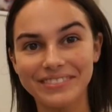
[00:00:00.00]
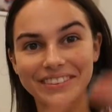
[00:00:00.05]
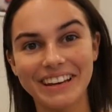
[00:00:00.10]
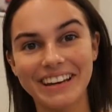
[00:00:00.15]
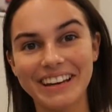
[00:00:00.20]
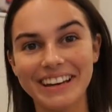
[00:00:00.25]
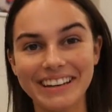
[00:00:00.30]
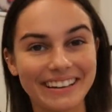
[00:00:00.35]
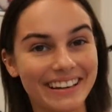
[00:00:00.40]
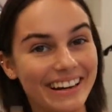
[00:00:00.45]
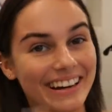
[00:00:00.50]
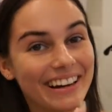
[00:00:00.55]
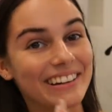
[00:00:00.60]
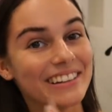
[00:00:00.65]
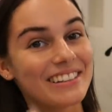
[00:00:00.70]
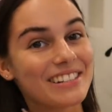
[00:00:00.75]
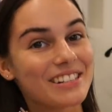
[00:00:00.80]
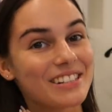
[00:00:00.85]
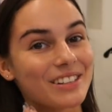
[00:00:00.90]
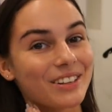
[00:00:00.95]
Hey
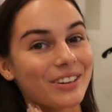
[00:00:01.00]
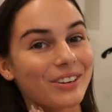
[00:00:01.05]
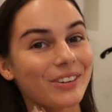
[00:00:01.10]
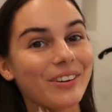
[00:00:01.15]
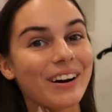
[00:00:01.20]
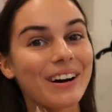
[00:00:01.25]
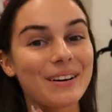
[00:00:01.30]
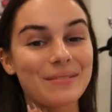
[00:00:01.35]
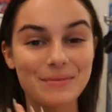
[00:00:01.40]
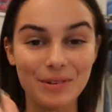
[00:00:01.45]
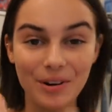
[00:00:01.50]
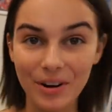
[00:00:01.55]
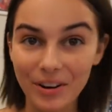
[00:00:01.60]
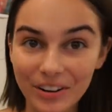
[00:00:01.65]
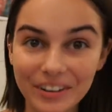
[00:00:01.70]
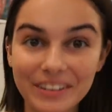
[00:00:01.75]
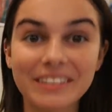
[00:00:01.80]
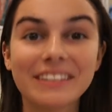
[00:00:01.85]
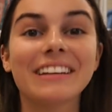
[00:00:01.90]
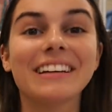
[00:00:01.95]
guys, so I'm
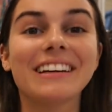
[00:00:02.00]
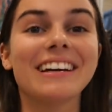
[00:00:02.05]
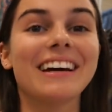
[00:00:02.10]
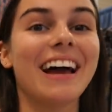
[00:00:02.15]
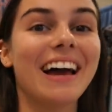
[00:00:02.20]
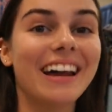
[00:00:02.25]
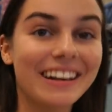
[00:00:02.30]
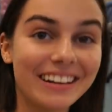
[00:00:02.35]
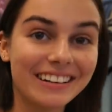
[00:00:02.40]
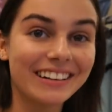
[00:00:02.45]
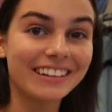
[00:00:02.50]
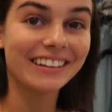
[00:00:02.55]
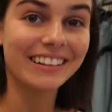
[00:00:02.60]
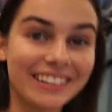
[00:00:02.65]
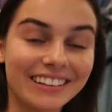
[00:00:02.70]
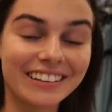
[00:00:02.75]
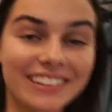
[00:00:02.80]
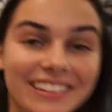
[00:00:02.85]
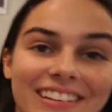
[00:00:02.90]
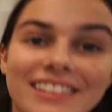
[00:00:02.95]
currently
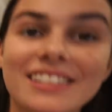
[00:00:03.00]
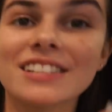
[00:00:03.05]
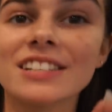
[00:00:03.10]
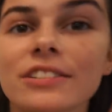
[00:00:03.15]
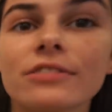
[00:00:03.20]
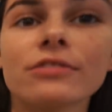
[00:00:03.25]
editing this